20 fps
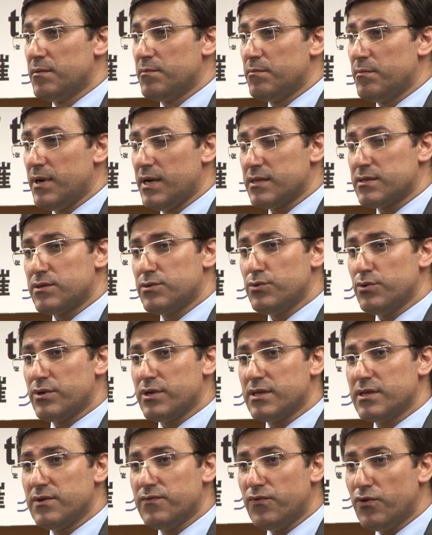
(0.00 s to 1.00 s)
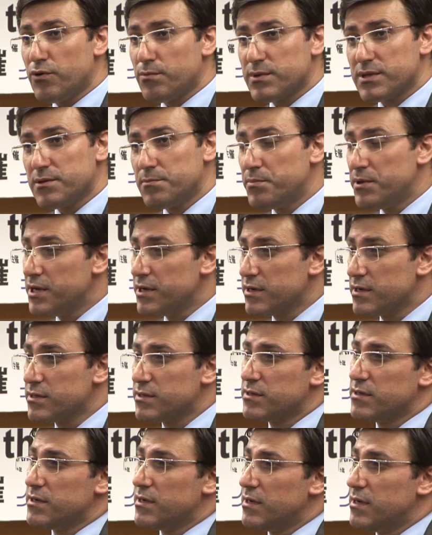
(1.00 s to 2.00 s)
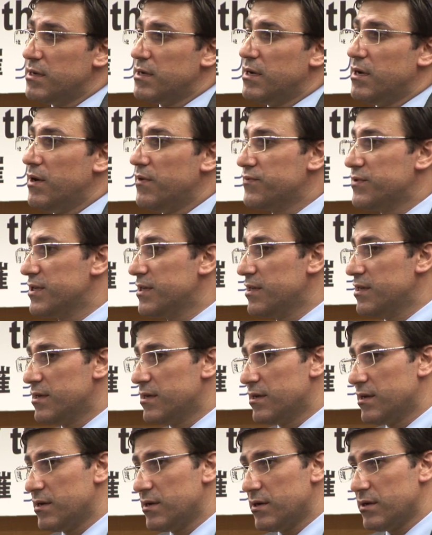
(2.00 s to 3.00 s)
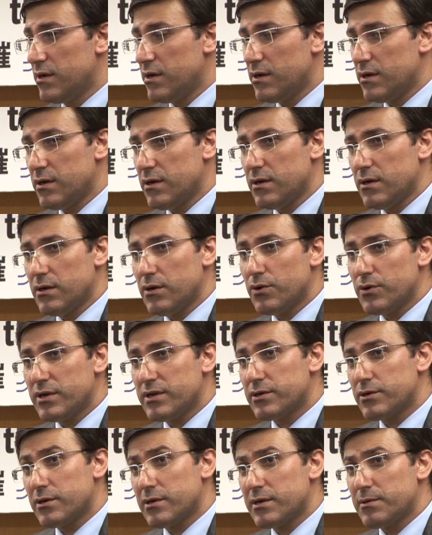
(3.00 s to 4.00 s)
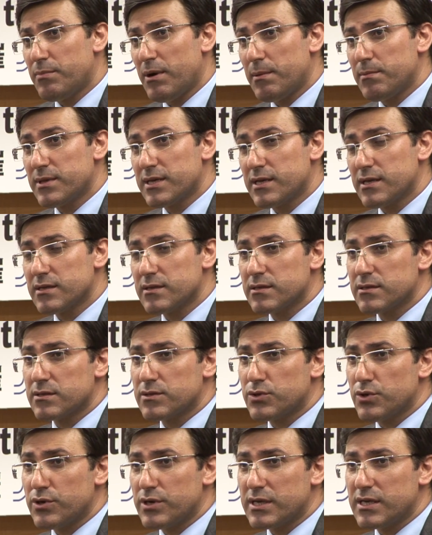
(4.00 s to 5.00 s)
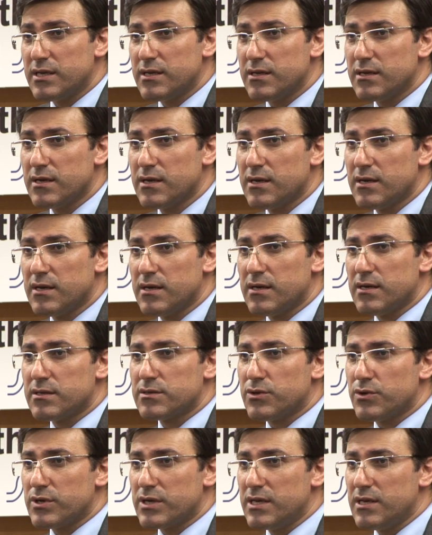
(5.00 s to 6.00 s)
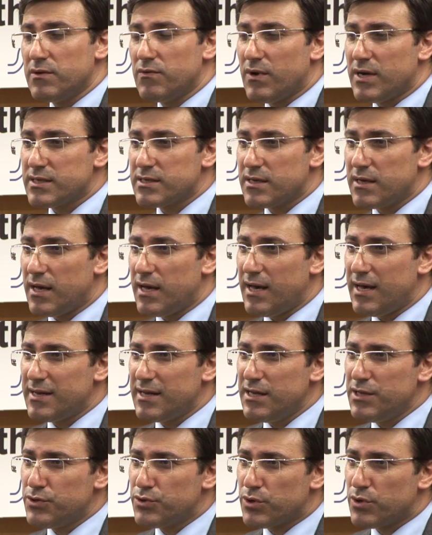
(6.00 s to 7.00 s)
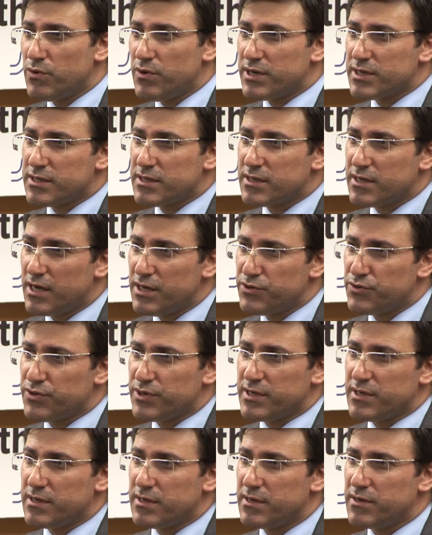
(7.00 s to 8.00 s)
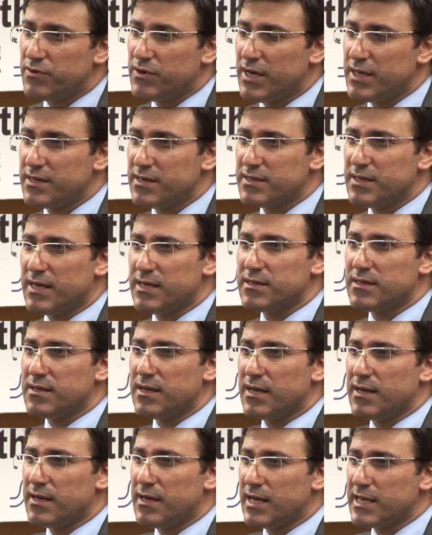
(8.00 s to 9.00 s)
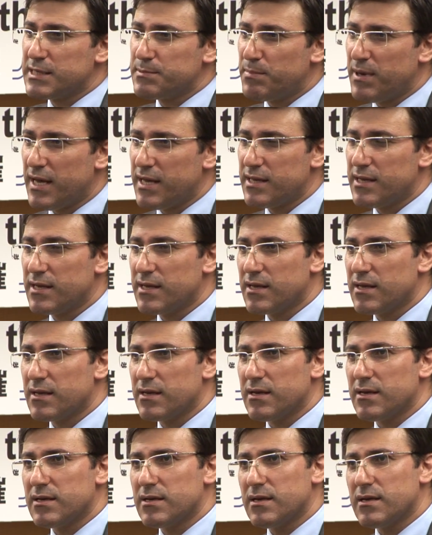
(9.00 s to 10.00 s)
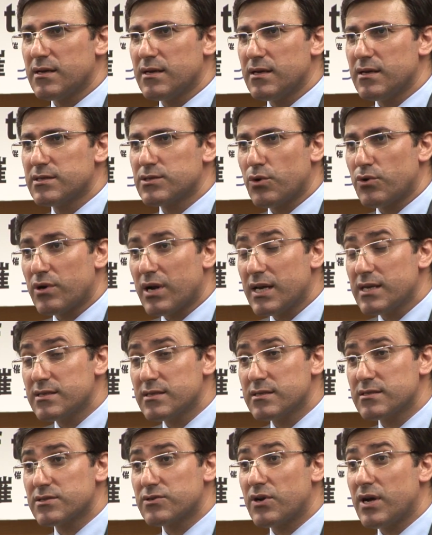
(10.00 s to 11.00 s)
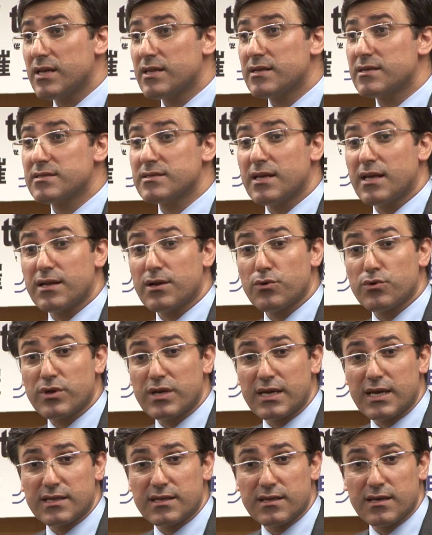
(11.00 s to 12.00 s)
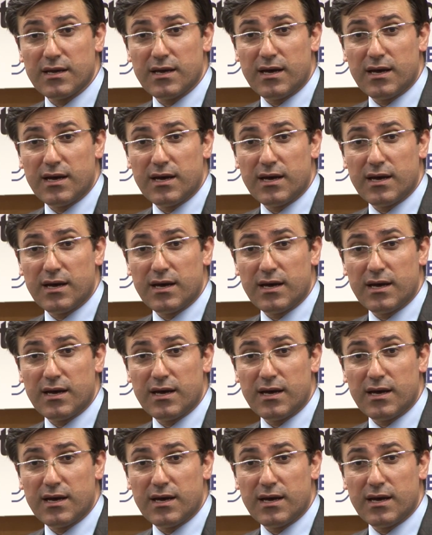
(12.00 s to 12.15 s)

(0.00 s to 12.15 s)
But during the formative period of the earlier Republican Turkey, Turkey was an introverted country. Rather than expanding its horizons, rather than looking at